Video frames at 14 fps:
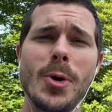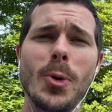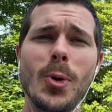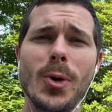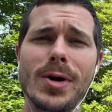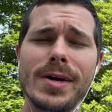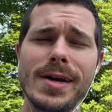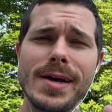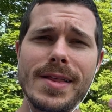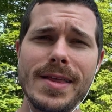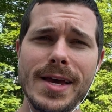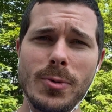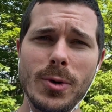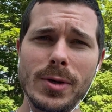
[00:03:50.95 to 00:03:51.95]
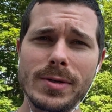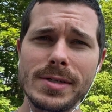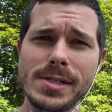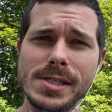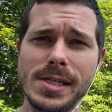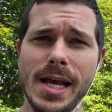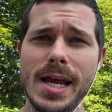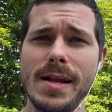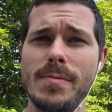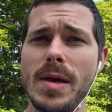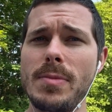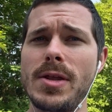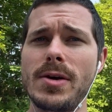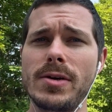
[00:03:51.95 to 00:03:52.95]
Or they will state
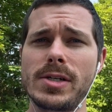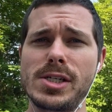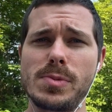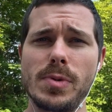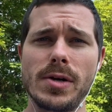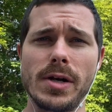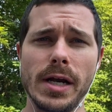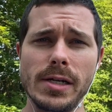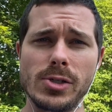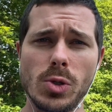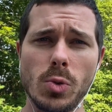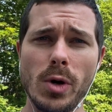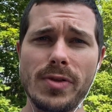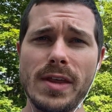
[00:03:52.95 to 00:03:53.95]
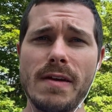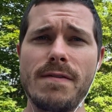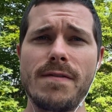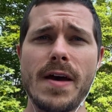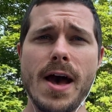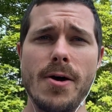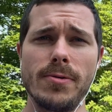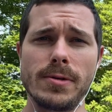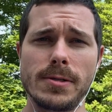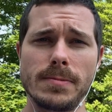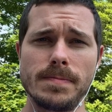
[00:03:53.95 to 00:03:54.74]
maybe their experience or what they found.